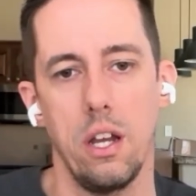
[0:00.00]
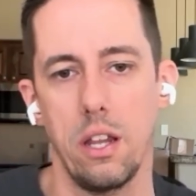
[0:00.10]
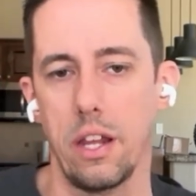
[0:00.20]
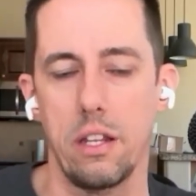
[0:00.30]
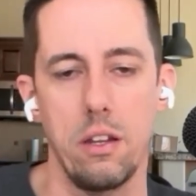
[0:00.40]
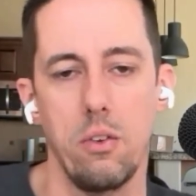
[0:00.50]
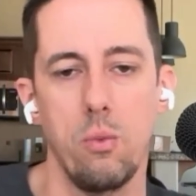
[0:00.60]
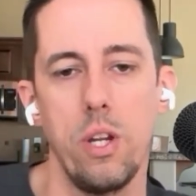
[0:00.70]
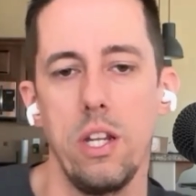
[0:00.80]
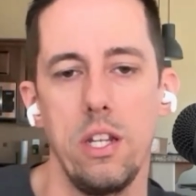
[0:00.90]
like
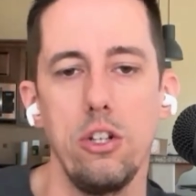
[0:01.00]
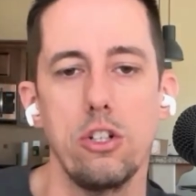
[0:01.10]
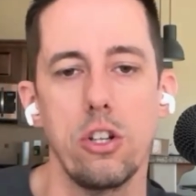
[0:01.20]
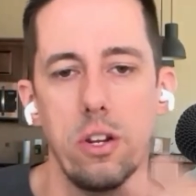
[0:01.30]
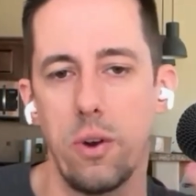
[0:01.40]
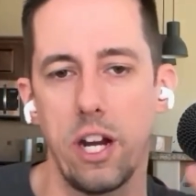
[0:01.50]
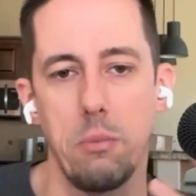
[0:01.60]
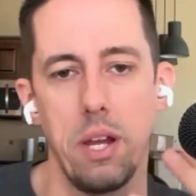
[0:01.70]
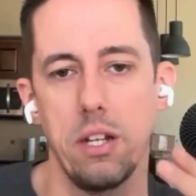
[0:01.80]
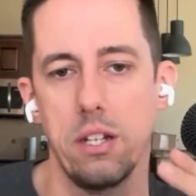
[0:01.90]
we usually
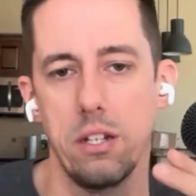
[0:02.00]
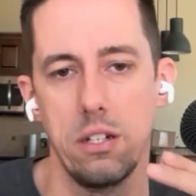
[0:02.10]
recommend